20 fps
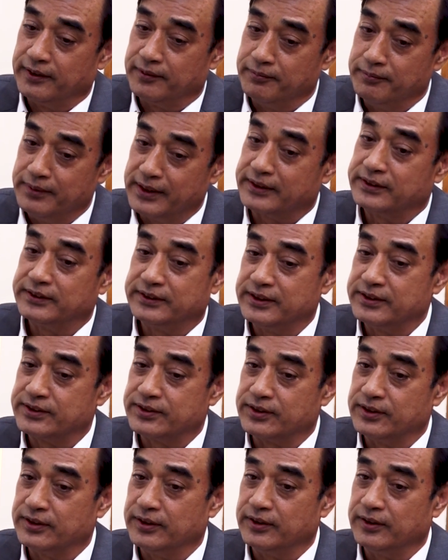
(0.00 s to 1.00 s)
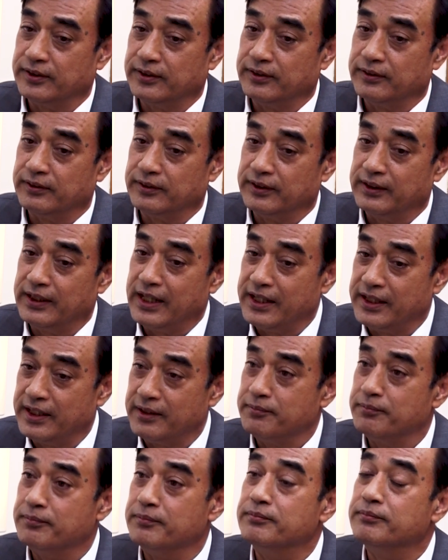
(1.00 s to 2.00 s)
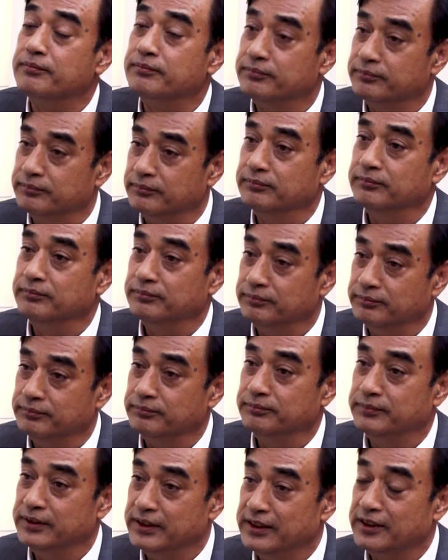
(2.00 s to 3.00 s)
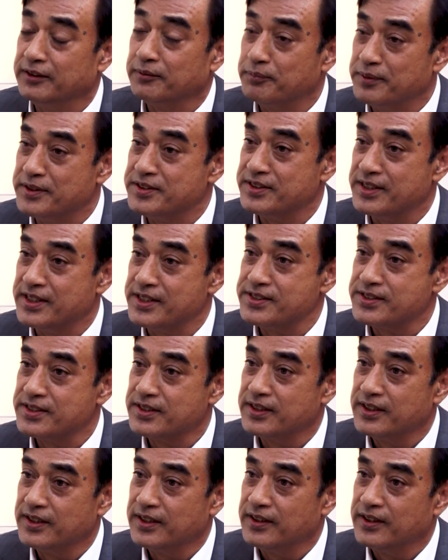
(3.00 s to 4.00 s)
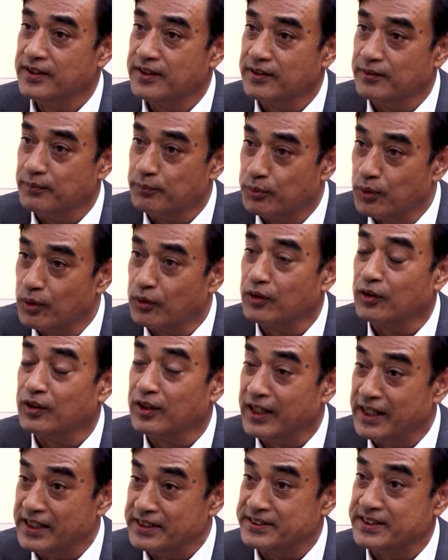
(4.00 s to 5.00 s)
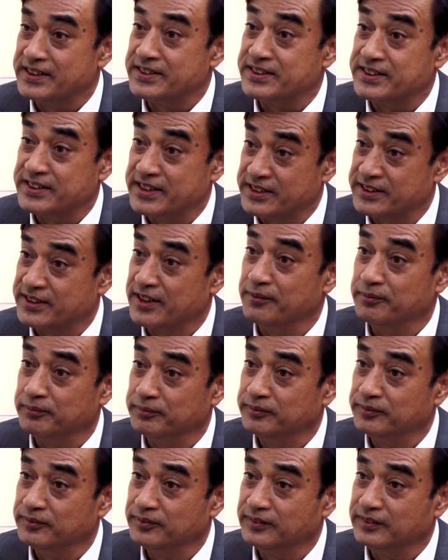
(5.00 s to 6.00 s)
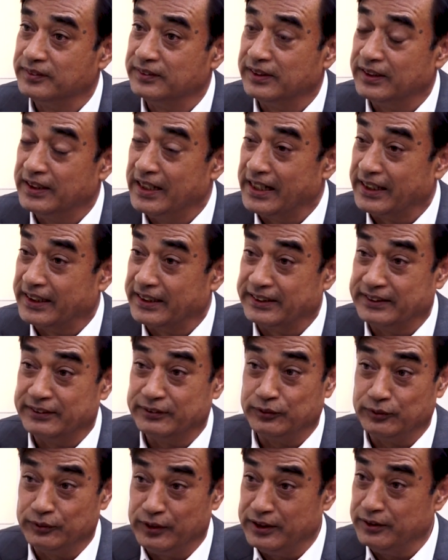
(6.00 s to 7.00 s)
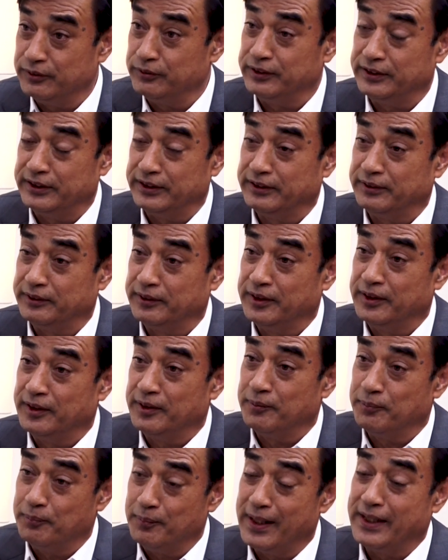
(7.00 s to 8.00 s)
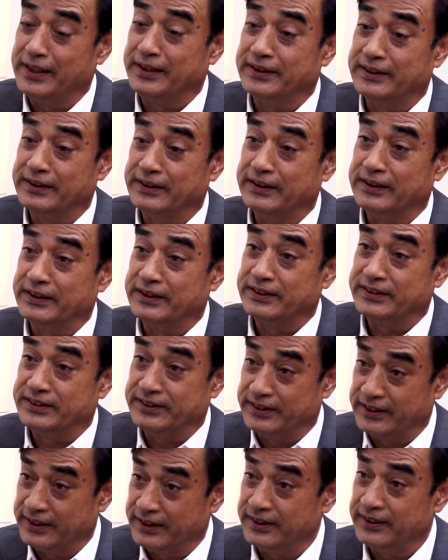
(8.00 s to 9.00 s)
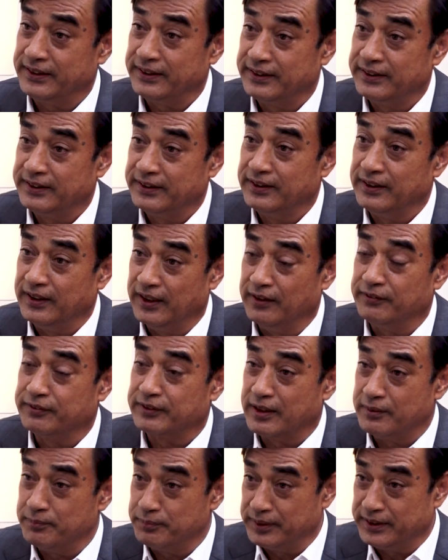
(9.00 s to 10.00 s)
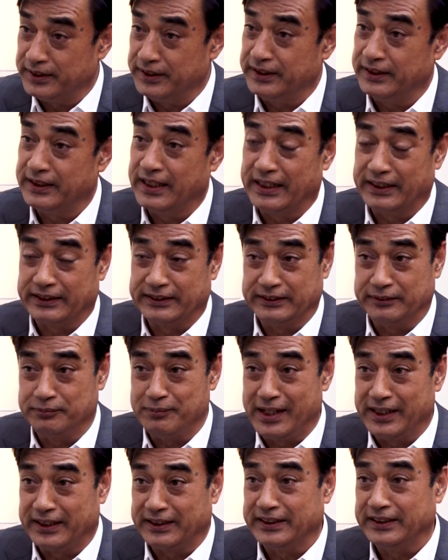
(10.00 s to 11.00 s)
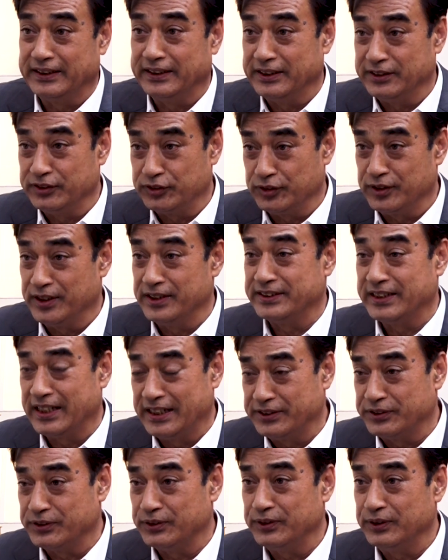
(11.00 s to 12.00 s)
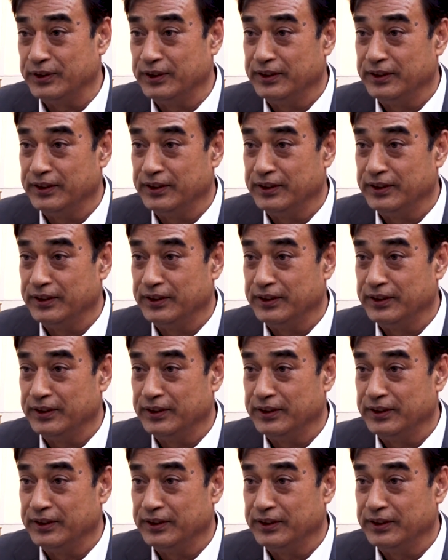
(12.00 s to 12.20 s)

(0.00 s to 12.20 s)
make this land and building business broker license system, like will we buy the share of company like banking, insurance, hydro,